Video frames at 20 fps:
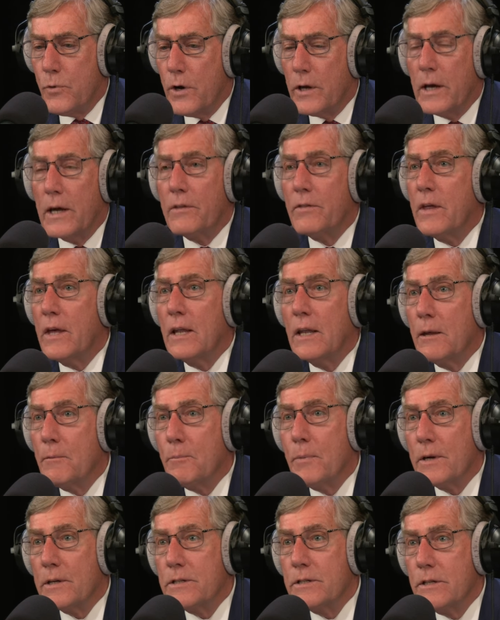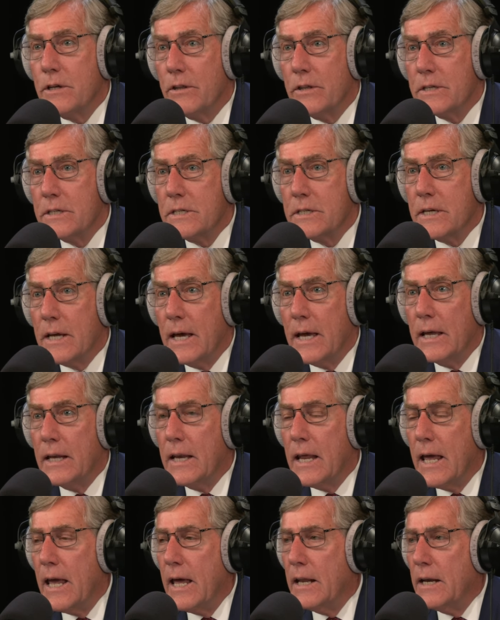bringing the Olympics to the state,
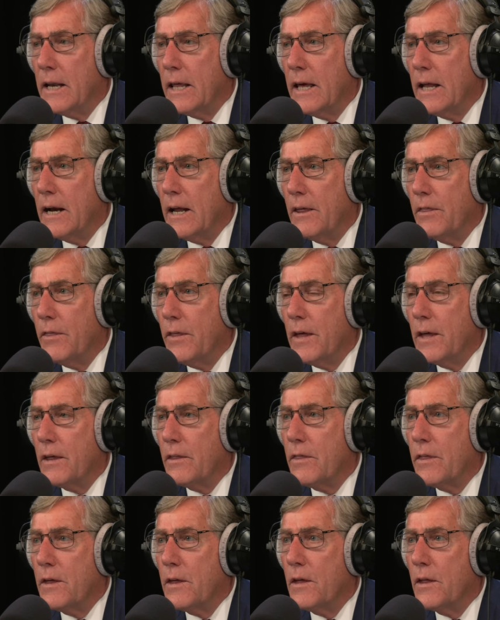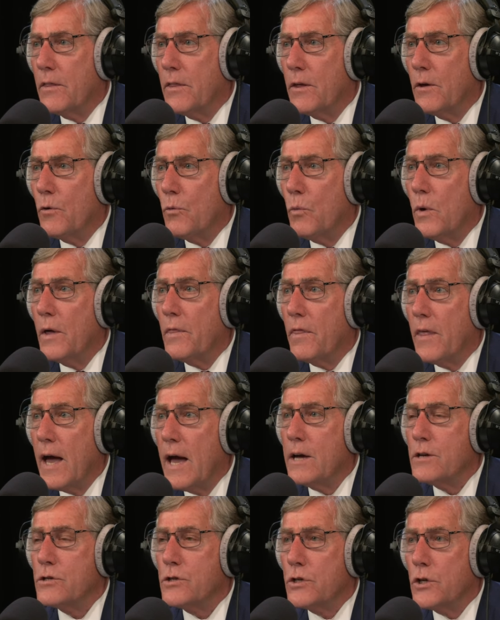and, and I think the, the what
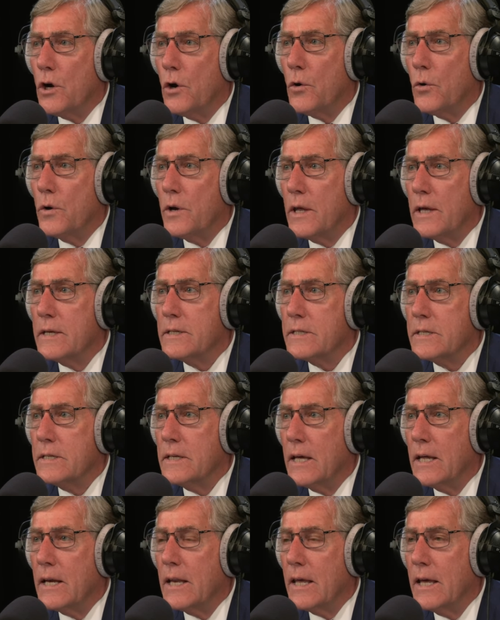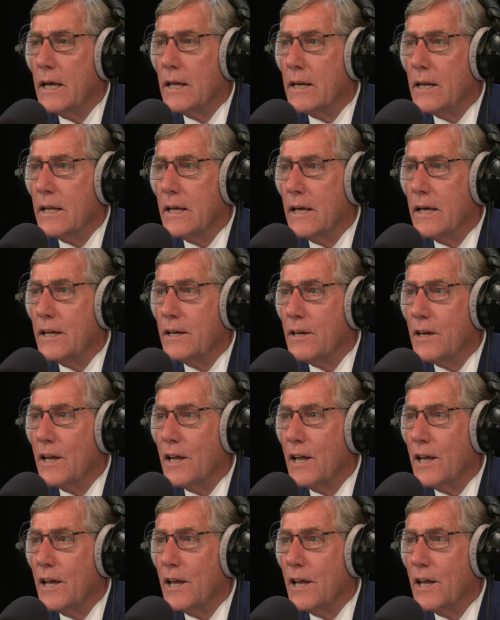that showed is that it, it,